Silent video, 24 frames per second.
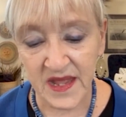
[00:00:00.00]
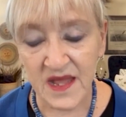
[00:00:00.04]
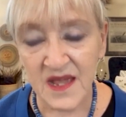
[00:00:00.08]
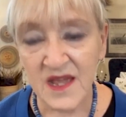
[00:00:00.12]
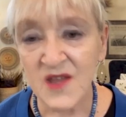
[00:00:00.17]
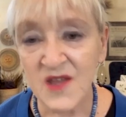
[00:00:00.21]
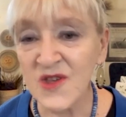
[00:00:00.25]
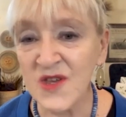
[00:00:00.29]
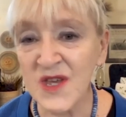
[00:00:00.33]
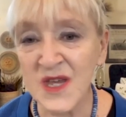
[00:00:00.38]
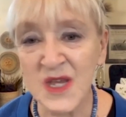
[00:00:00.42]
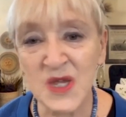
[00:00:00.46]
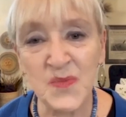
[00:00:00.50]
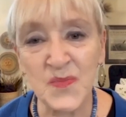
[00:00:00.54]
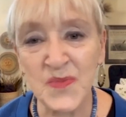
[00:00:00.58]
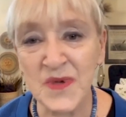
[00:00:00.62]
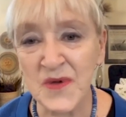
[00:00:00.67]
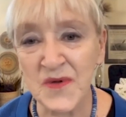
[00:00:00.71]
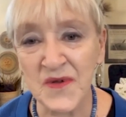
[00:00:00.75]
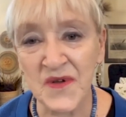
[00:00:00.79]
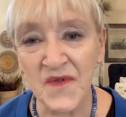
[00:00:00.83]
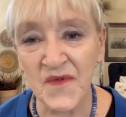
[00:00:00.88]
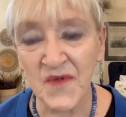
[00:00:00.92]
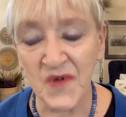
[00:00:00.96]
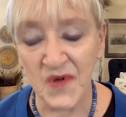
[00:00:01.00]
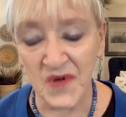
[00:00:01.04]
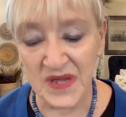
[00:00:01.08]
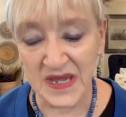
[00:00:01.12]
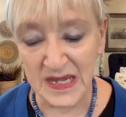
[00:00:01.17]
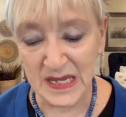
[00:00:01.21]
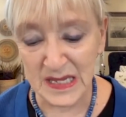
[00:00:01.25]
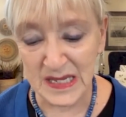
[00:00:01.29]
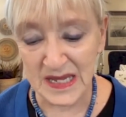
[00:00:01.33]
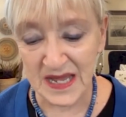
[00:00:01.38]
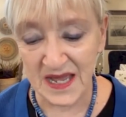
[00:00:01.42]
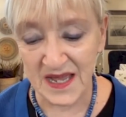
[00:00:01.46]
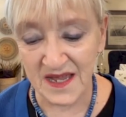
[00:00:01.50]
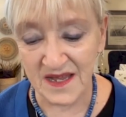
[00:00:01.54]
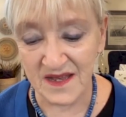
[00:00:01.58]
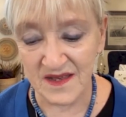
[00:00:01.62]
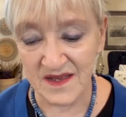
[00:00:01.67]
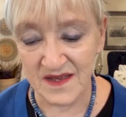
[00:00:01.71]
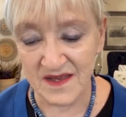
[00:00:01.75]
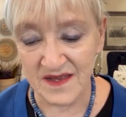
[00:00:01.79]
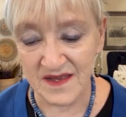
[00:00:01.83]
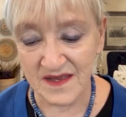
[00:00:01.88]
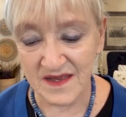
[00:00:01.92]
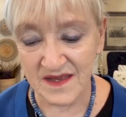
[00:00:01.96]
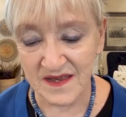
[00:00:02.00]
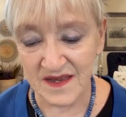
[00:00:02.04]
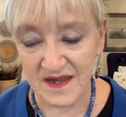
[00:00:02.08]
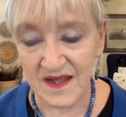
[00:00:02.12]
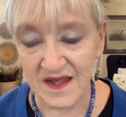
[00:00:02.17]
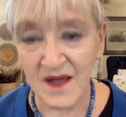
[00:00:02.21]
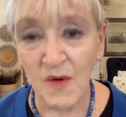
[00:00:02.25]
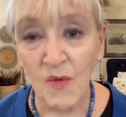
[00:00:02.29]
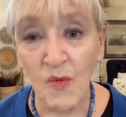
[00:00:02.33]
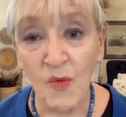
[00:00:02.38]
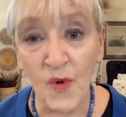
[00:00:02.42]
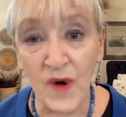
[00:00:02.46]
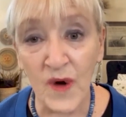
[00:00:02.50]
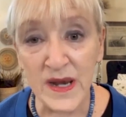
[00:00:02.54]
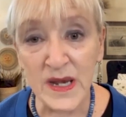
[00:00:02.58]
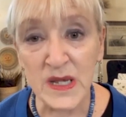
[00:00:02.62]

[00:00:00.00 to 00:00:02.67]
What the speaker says: "She's beautiful," he said. "What